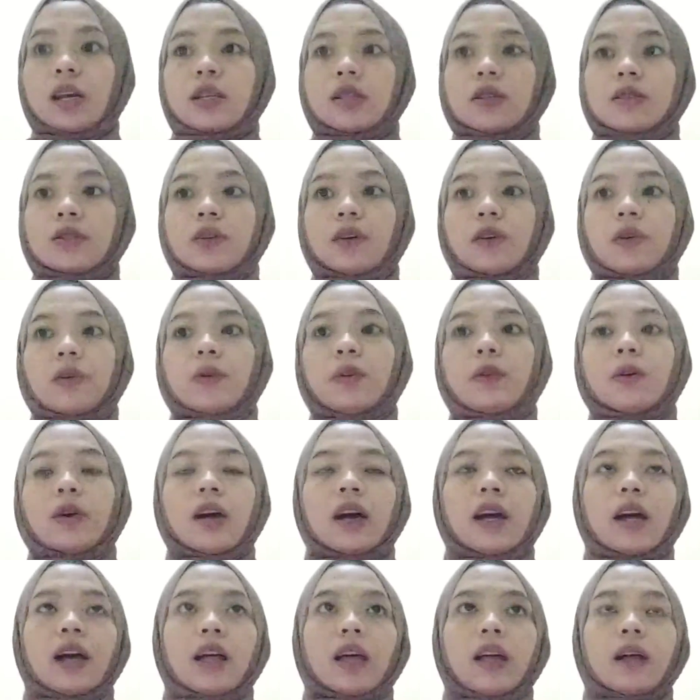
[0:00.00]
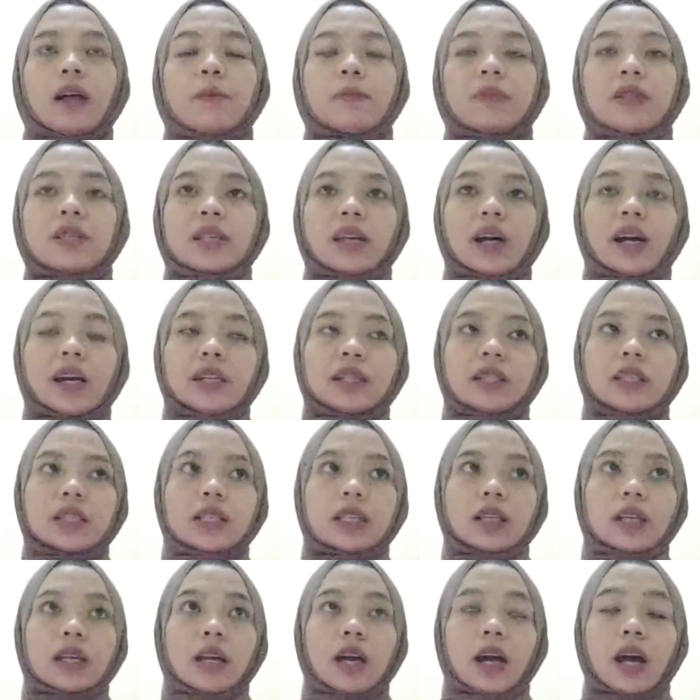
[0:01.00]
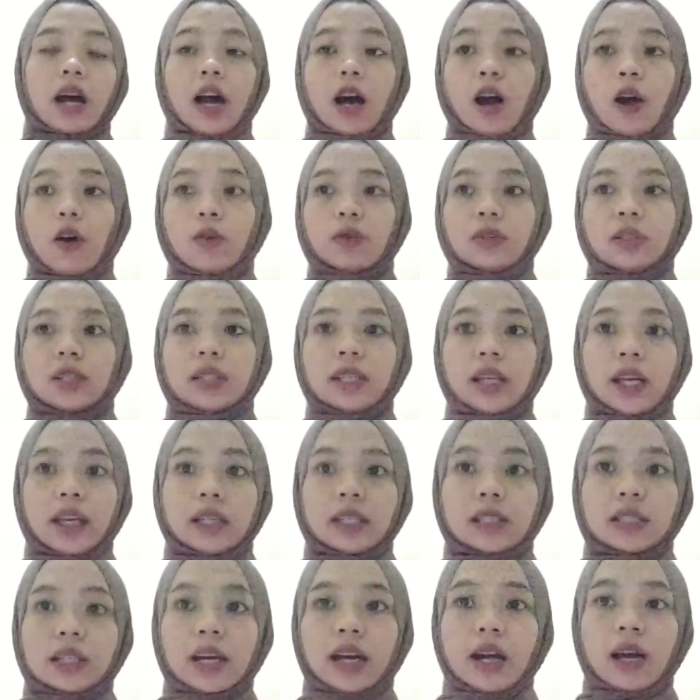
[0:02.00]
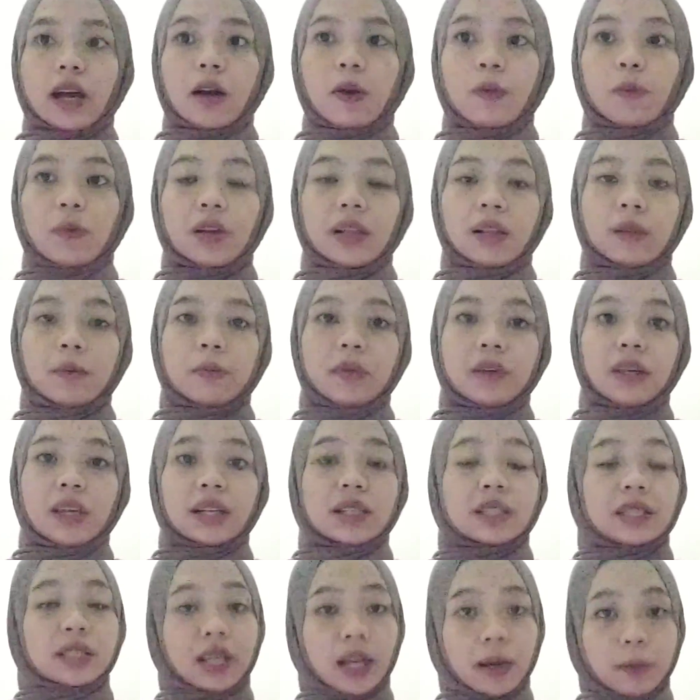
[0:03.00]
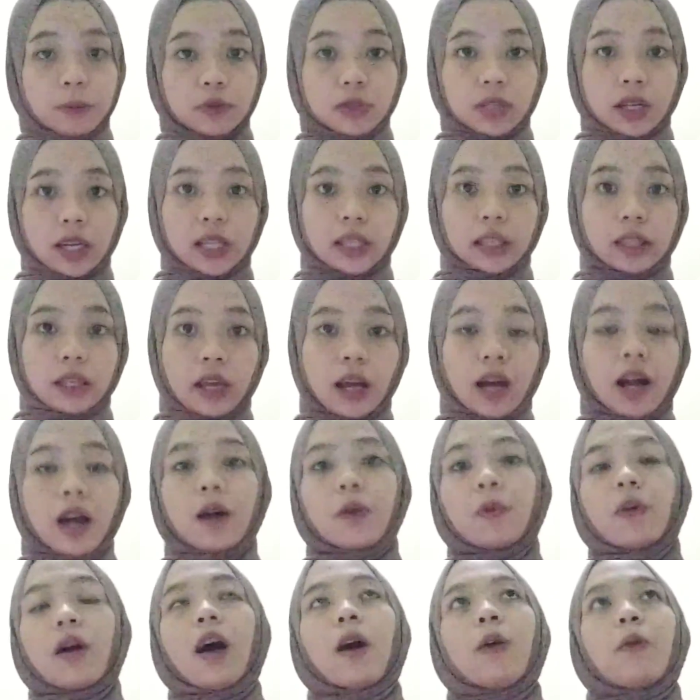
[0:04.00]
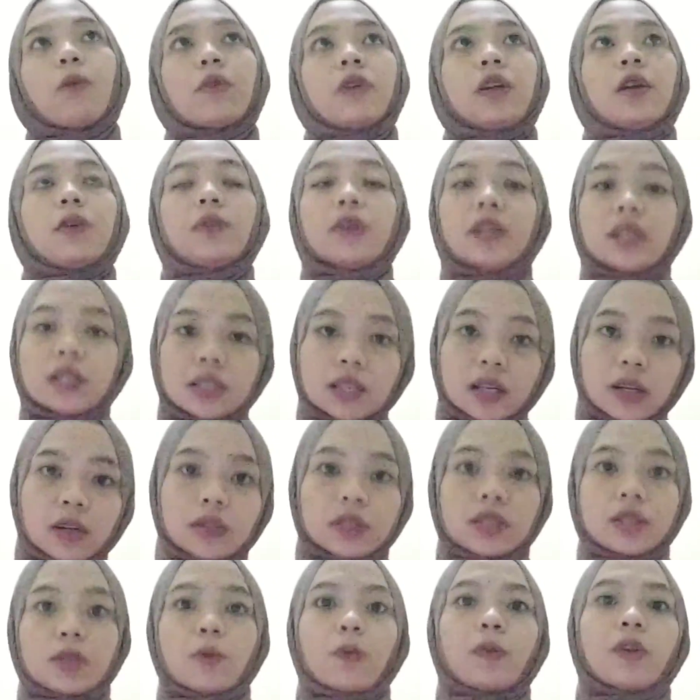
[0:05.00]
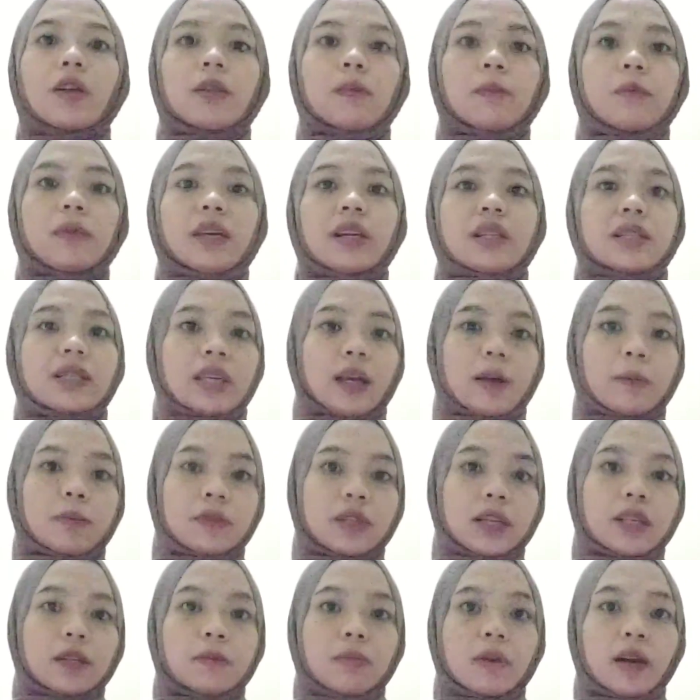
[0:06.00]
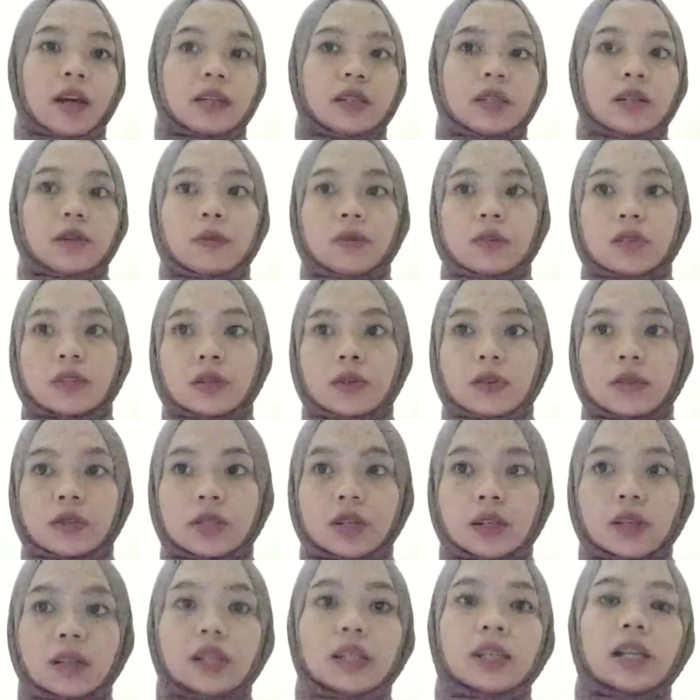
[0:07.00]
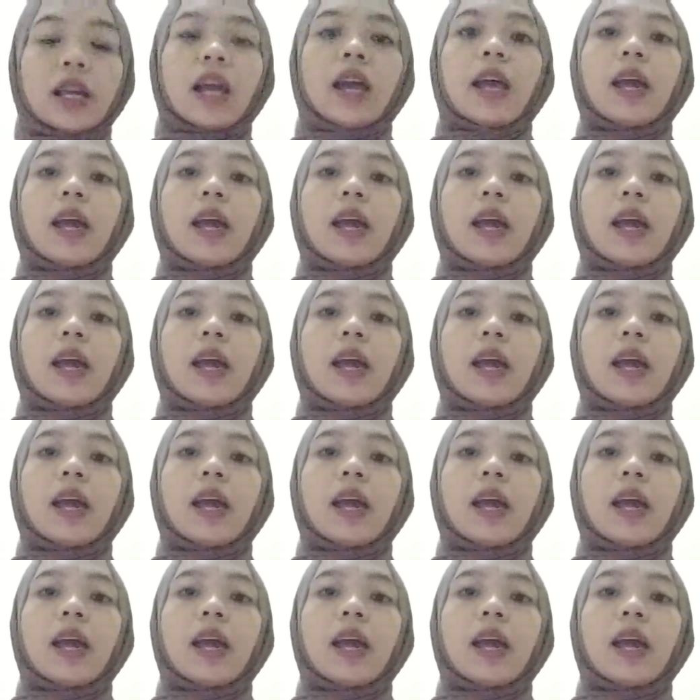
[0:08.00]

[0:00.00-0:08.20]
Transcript: So besides how the data will be accepted, how our research will be accepted by the researcher,